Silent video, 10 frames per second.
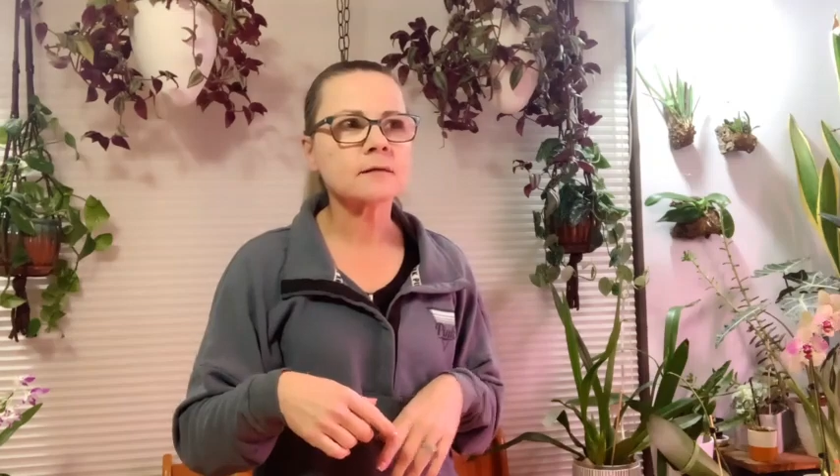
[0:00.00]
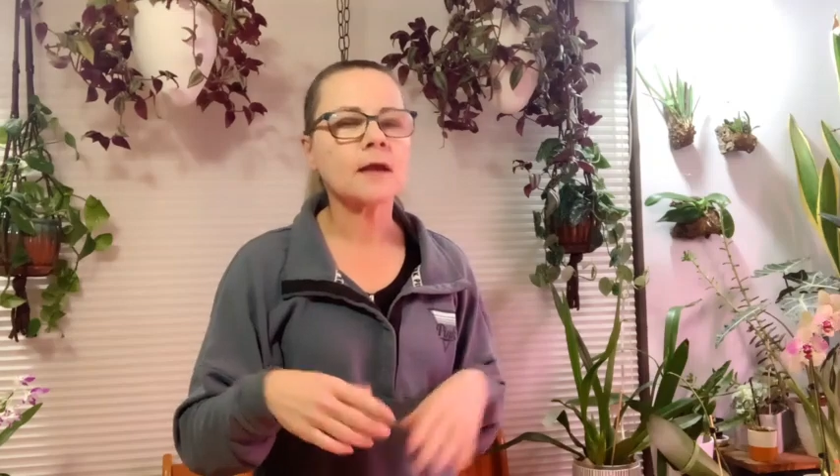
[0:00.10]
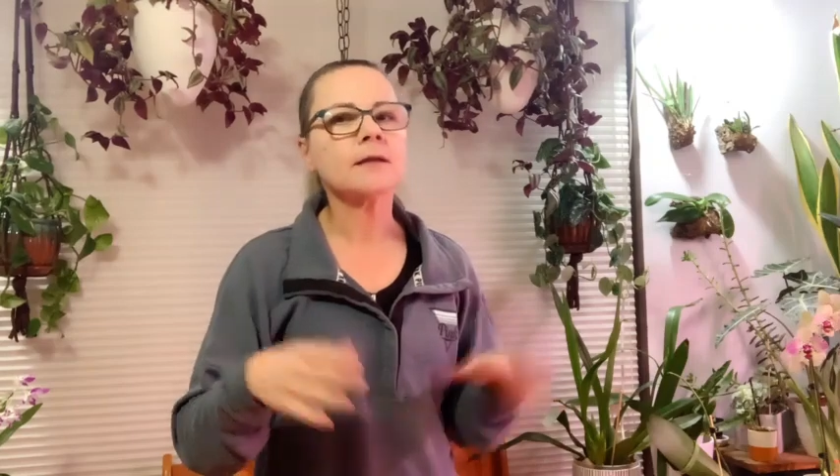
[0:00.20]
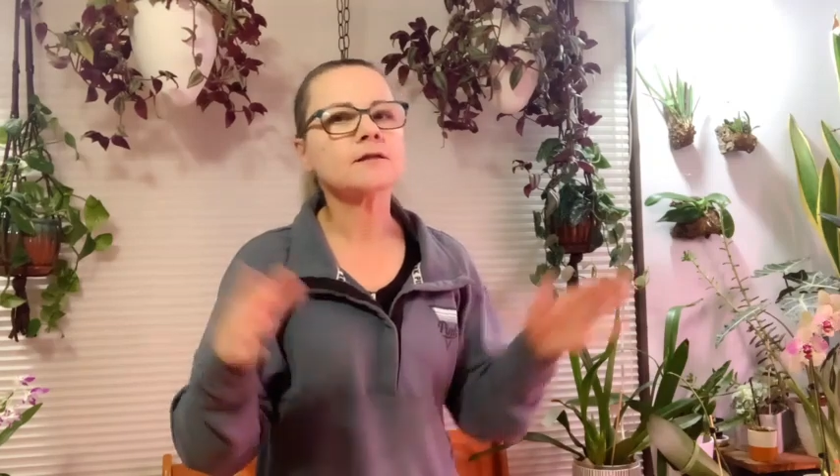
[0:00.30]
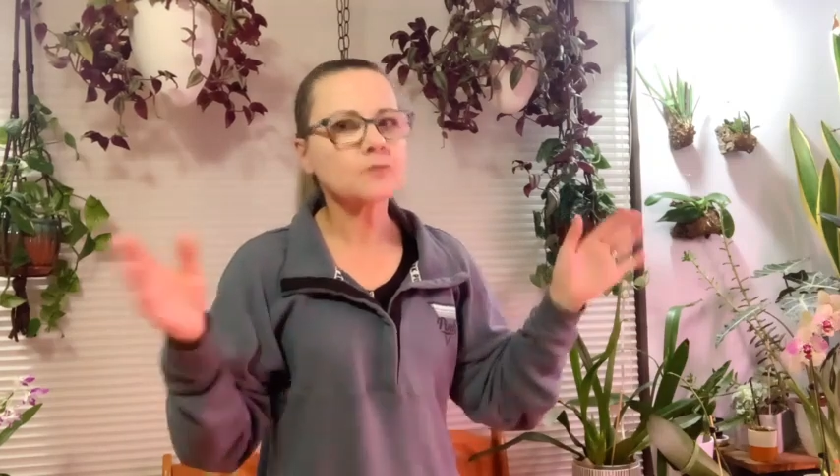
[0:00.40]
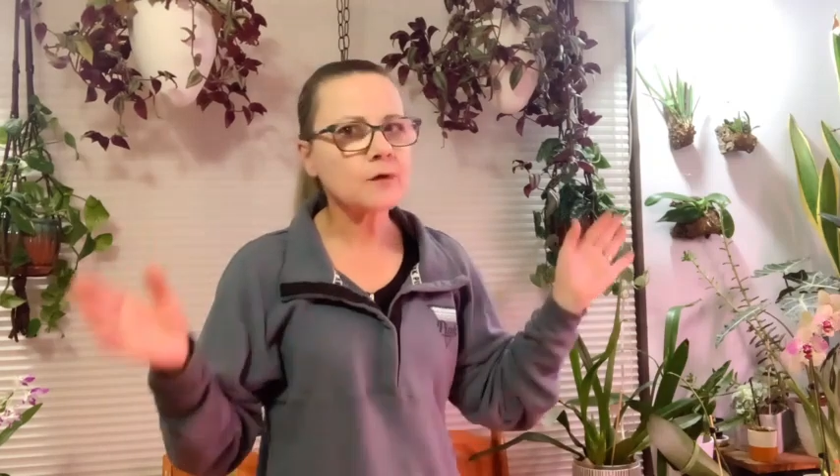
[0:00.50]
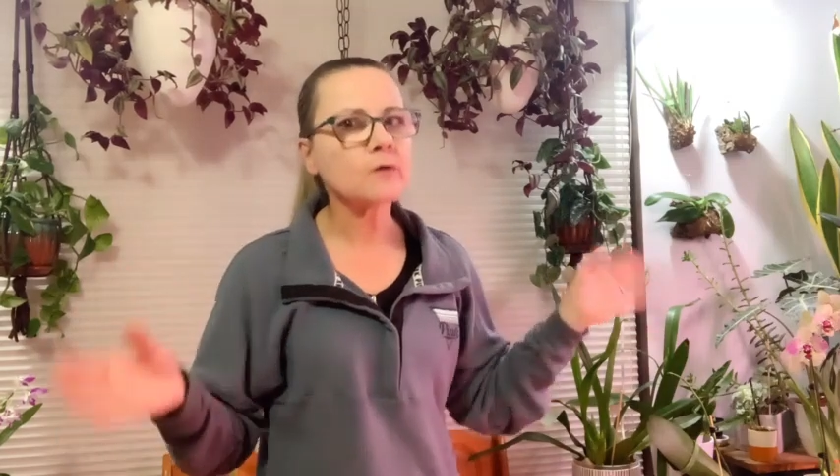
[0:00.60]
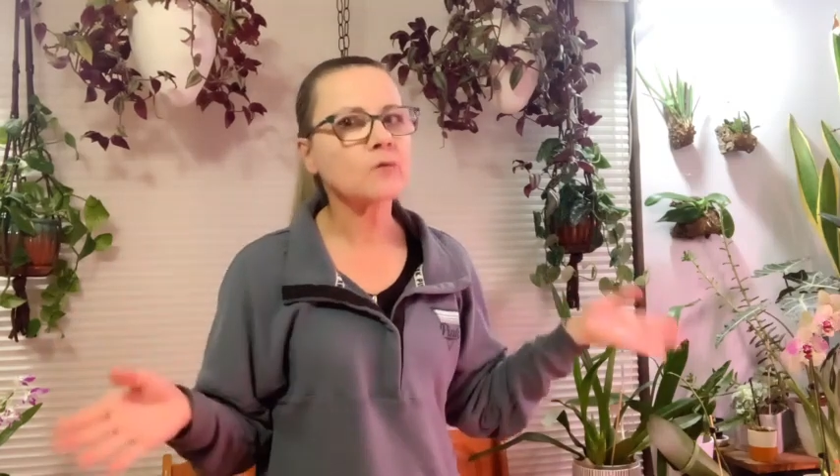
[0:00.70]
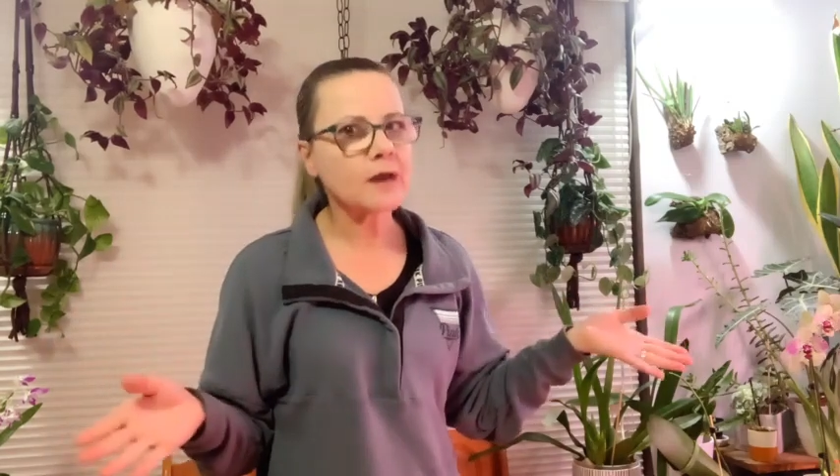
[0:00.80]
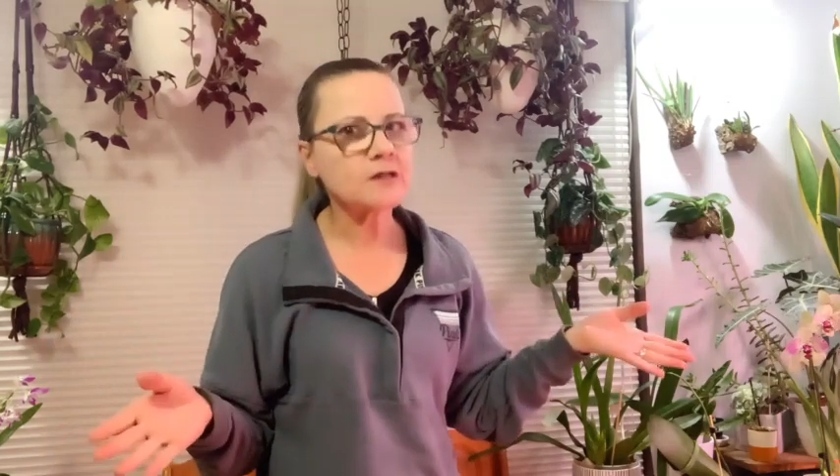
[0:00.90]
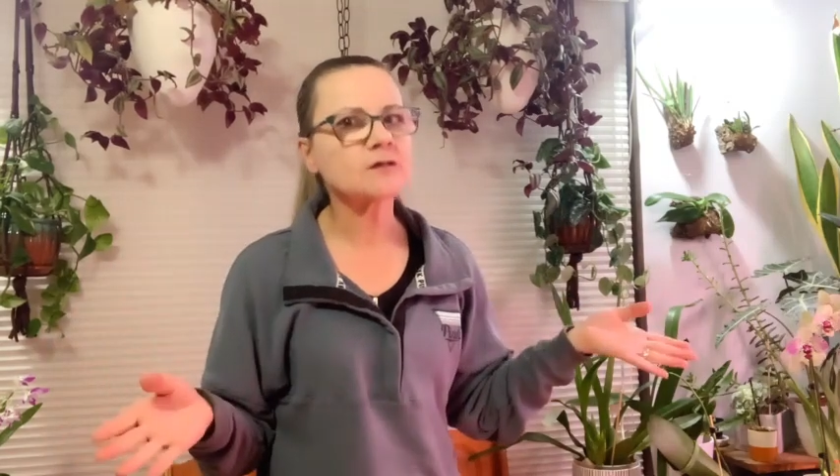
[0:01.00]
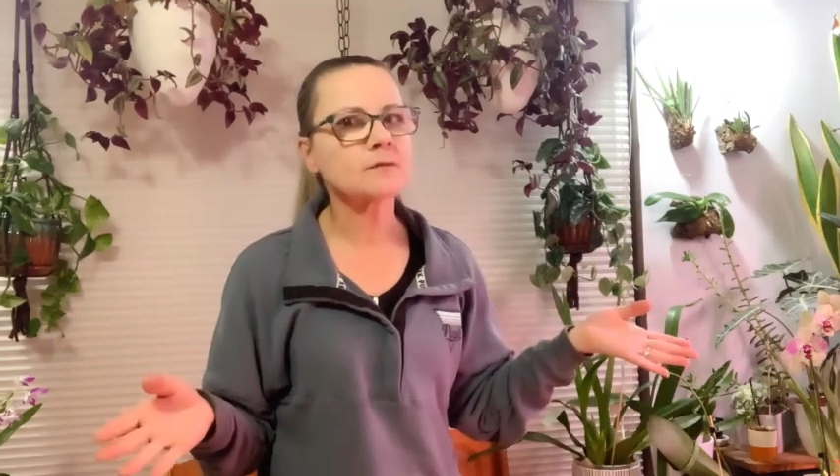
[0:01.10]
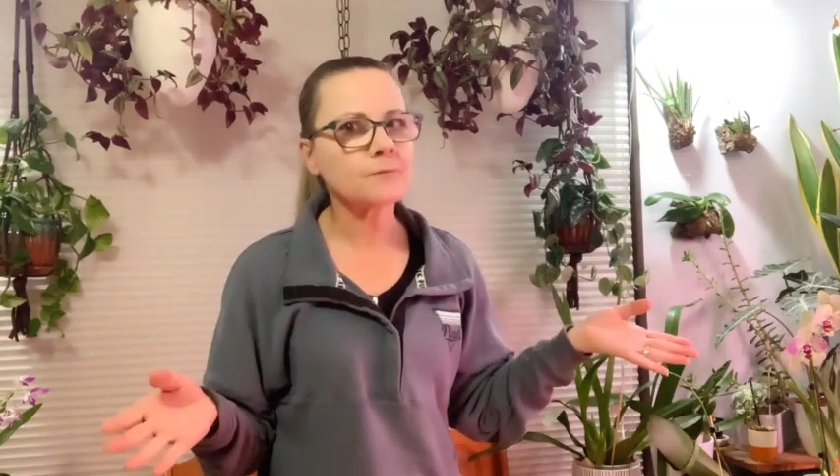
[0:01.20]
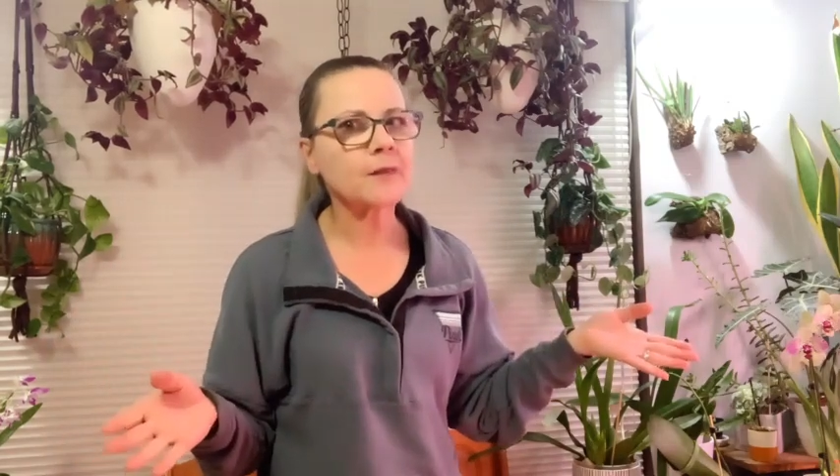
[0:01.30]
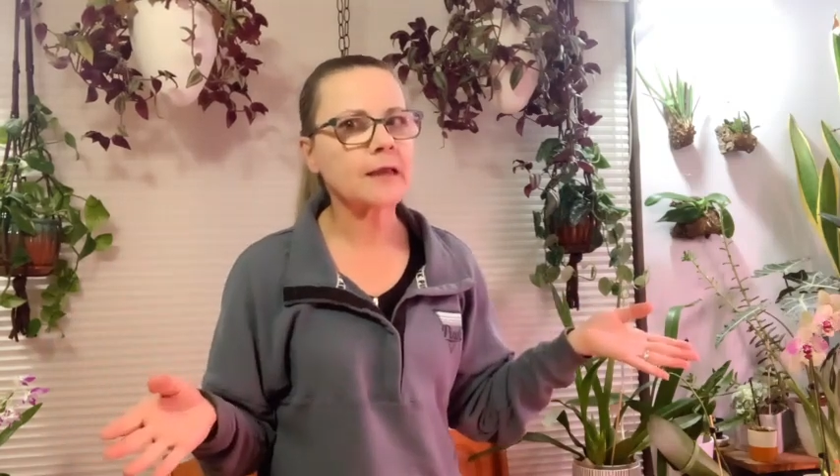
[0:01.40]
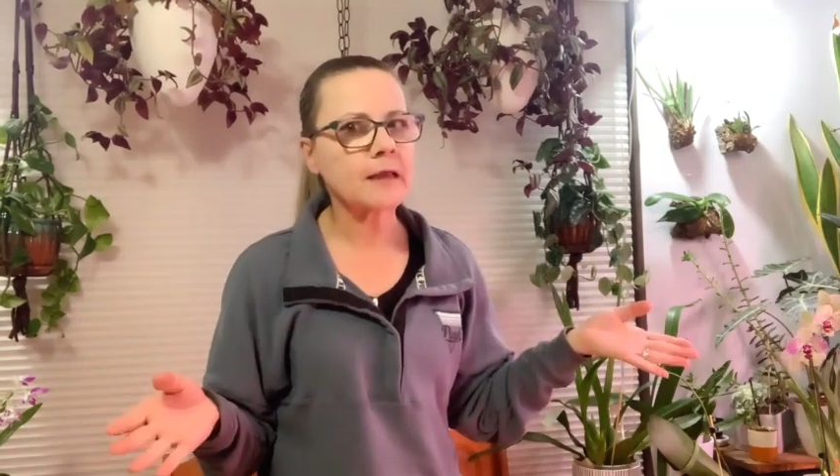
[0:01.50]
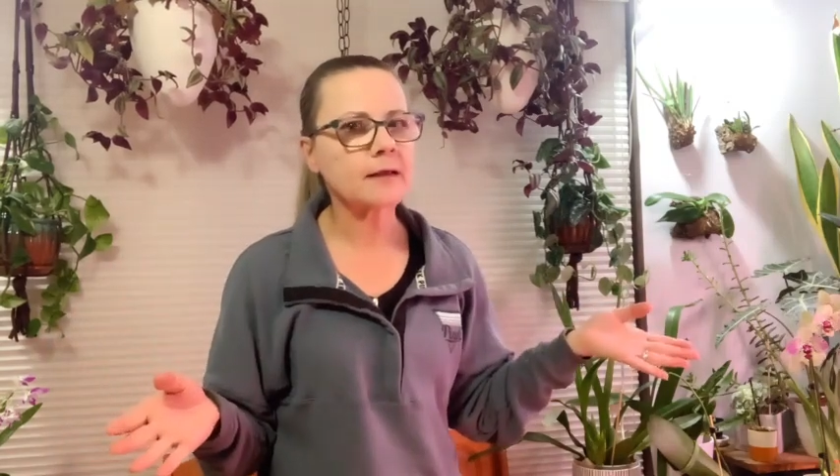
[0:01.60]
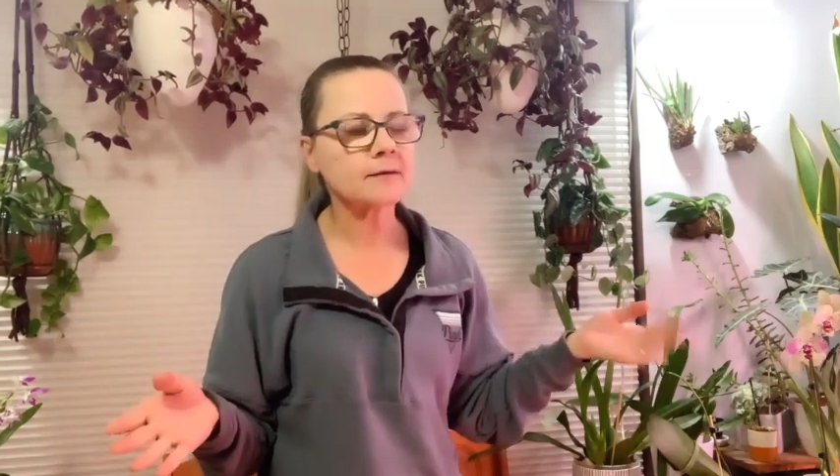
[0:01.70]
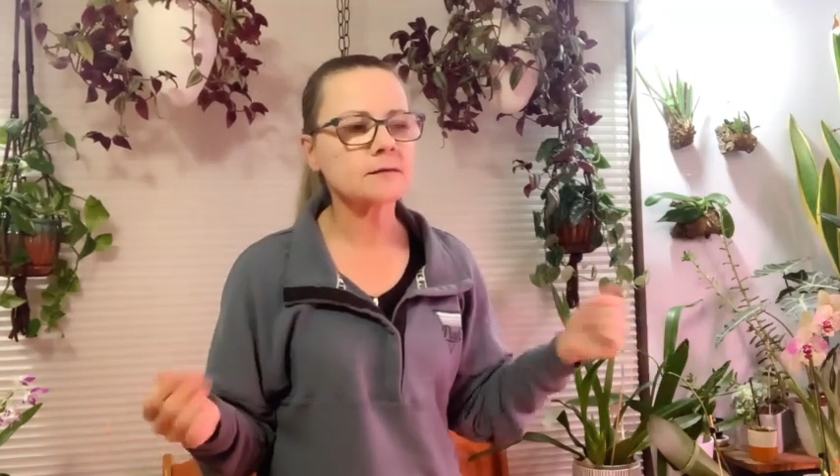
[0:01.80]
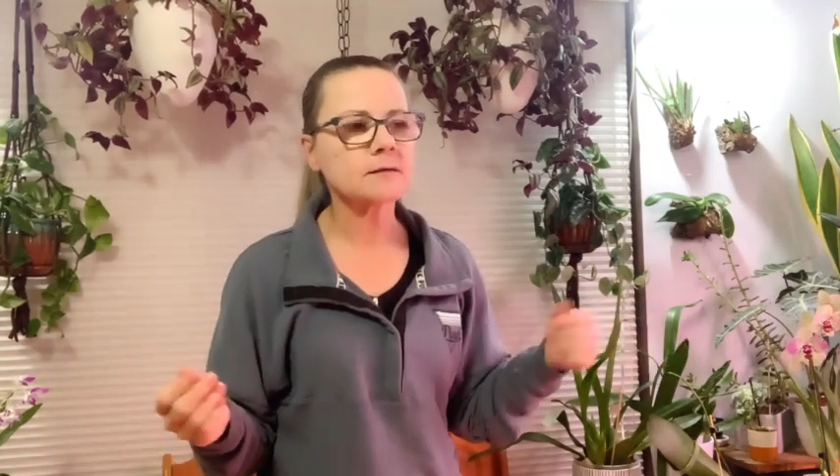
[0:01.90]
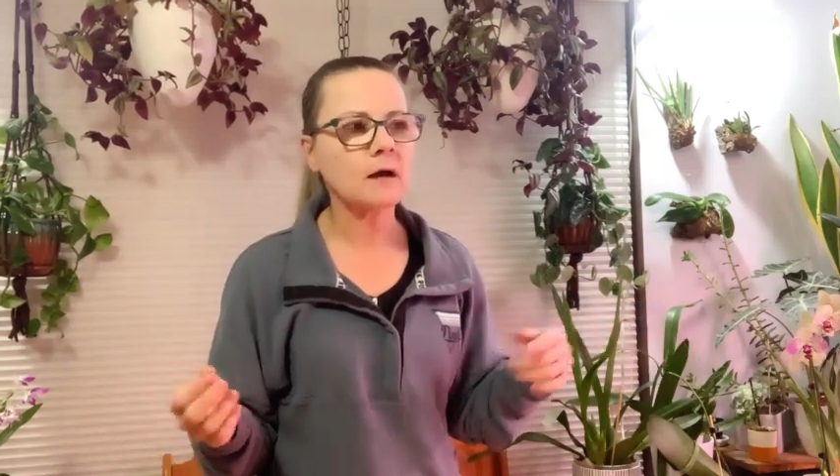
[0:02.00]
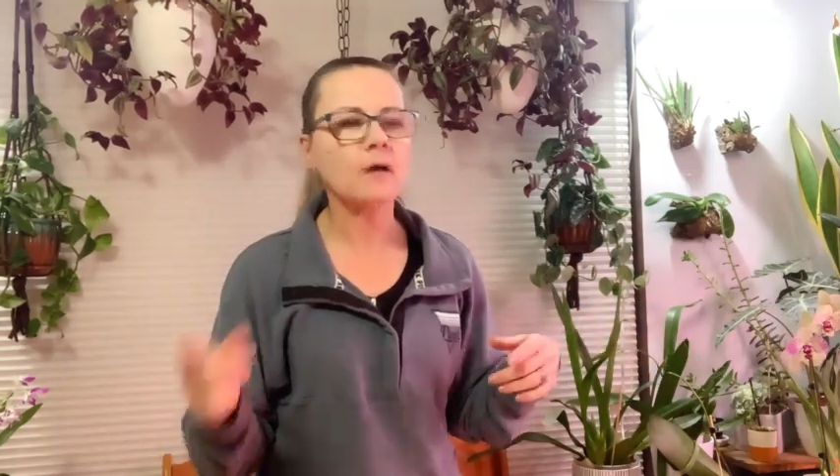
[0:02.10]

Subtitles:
I need to rearrange some things,